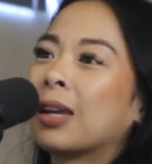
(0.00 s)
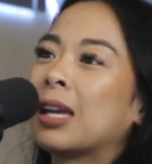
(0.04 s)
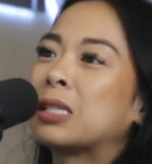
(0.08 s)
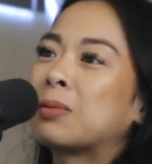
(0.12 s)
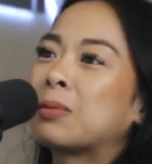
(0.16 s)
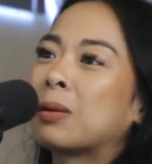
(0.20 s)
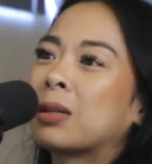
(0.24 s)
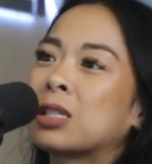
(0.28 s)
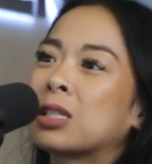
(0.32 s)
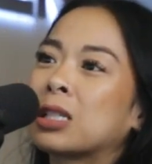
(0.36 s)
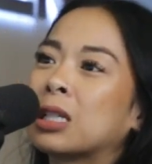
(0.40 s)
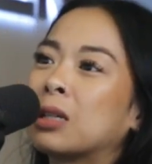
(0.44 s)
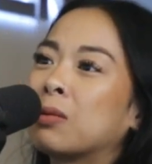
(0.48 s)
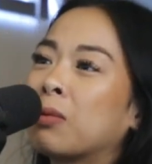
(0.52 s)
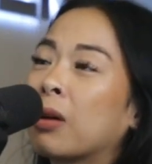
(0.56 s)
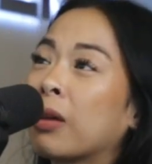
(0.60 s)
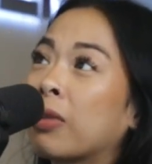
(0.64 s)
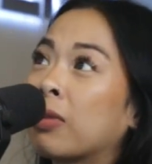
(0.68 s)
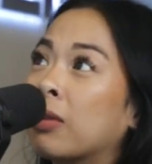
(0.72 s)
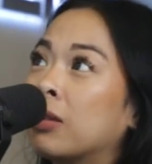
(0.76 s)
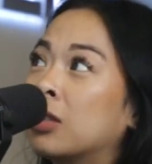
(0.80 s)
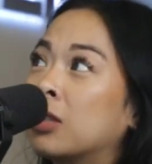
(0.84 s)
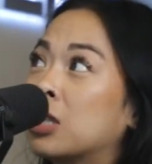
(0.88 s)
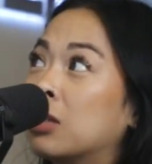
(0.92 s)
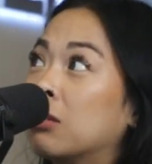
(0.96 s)
Especially with
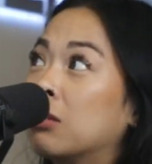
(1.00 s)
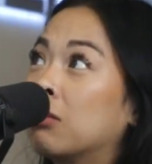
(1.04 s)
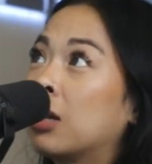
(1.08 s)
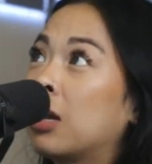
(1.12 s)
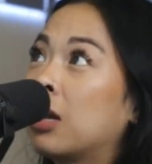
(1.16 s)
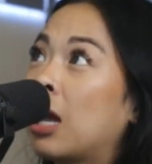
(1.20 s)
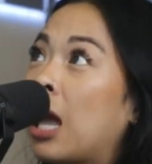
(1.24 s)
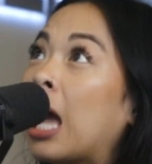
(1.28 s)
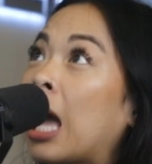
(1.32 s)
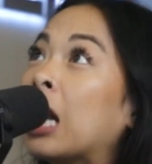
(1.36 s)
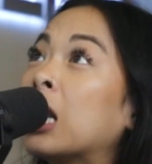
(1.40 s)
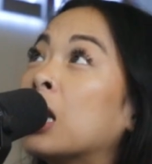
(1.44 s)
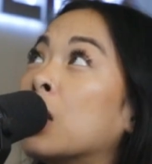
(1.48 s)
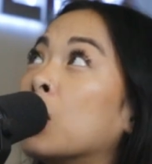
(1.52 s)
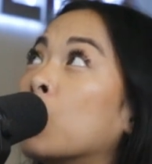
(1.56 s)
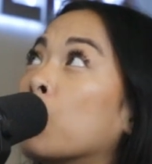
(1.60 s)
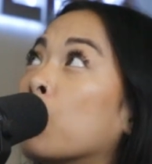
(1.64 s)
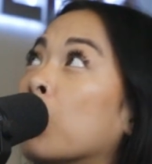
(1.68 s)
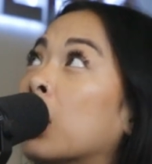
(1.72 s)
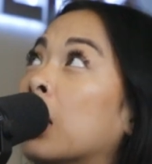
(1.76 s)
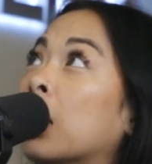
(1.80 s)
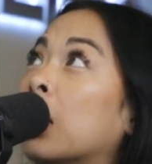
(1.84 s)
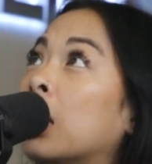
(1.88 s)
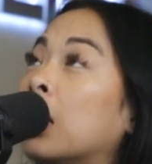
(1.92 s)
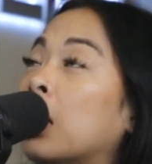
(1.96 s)
in
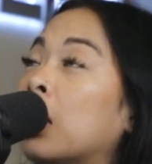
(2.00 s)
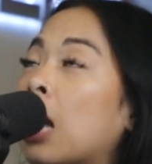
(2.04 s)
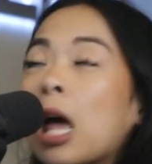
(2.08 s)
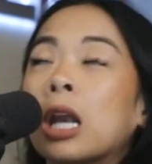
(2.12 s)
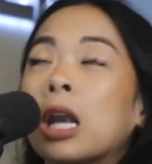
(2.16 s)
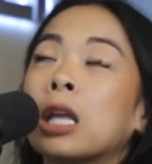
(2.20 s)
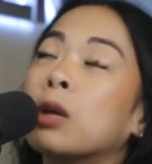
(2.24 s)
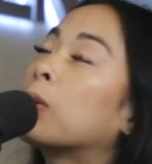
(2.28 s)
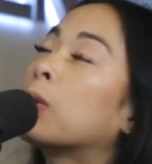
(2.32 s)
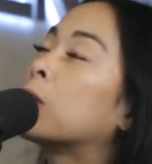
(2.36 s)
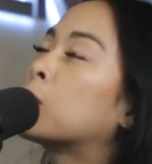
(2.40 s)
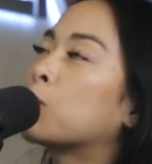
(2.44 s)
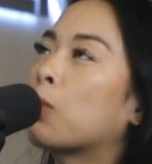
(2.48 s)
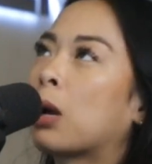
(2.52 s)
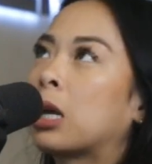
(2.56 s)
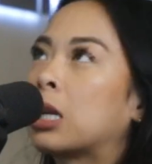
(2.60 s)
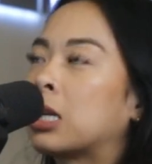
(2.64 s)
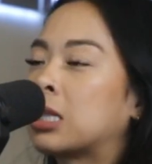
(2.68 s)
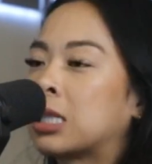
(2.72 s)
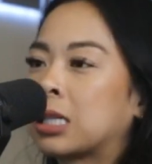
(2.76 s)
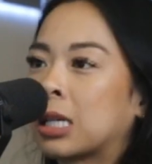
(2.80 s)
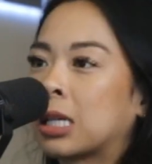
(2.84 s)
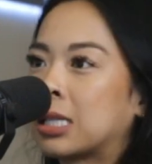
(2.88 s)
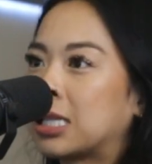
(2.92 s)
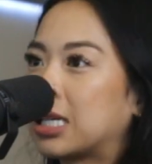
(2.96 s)
any which way to
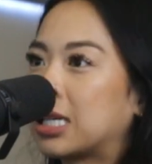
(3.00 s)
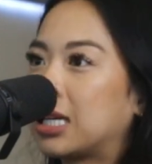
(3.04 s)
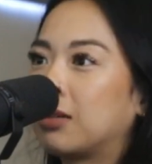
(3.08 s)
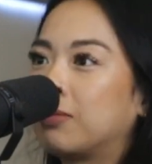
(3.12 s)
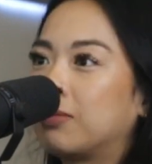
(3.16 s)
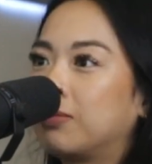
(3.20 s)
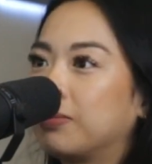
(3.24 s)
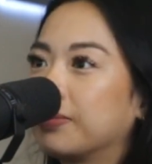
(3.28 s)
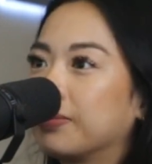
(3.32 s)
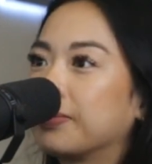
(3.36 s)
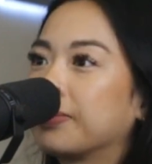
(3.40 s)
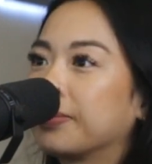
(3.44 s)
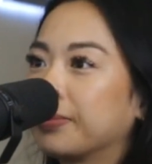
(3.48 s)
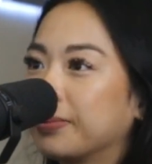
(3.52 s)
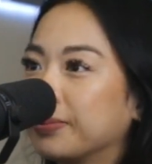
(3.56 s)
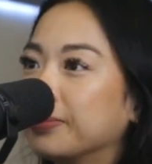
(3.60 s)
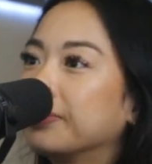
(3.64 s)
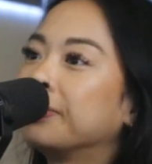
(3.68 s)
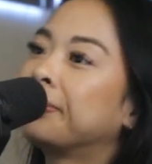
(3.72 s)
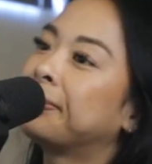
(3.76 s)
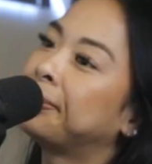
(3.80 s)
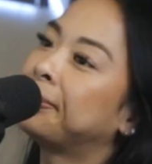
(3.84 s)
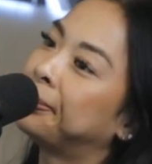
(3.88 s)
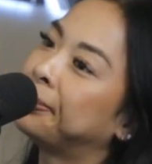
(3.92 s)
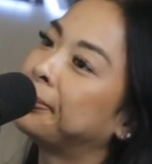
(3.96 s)
succeed.
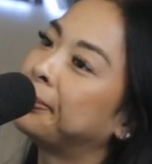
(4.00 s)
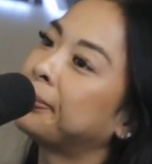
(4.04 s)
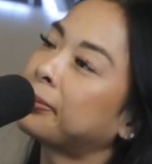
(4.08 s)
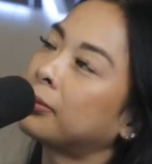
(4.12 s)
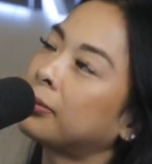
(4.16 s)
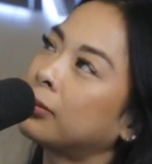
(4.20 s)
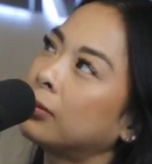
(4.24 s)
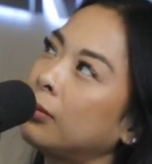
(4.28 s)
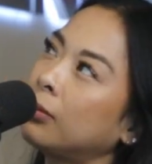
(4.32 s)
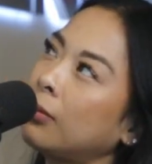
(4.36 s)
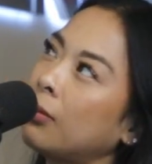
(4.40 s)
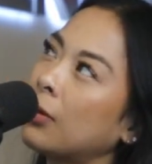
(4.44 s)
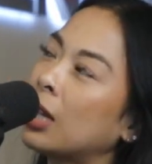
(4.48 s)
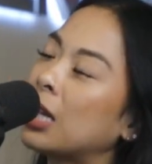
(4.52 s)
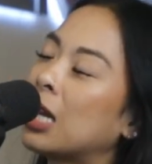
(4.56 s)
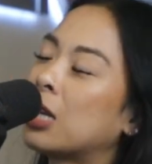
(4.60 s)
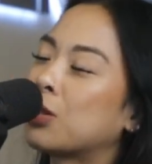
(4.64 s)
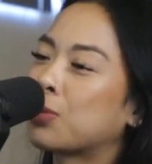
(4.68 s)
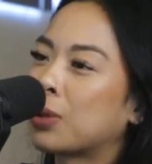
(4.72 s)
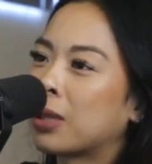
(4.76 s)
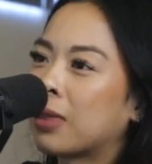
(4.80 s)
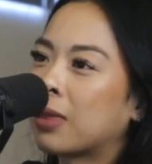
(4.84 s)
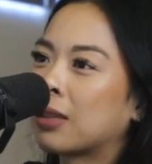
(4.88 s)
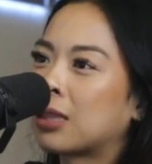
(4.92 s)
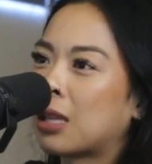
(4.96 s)

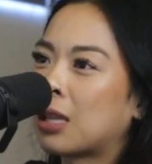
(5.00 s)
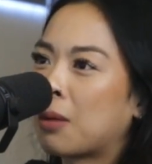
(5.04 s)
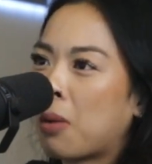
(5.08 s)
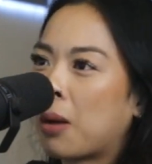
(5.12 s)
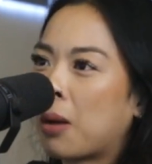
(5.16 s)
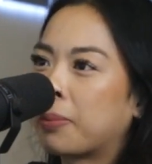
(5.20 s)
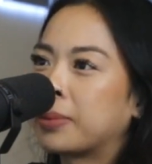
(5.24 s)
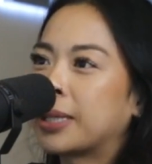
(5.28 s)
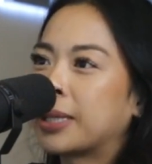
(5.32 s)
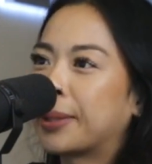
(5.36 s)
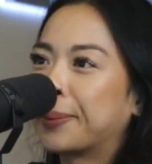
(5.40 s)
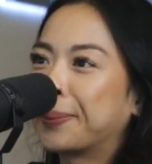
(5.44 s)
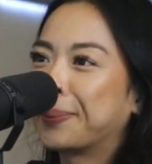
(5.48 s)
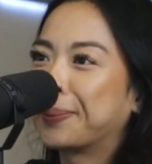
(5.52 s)
That's one thing that popped up.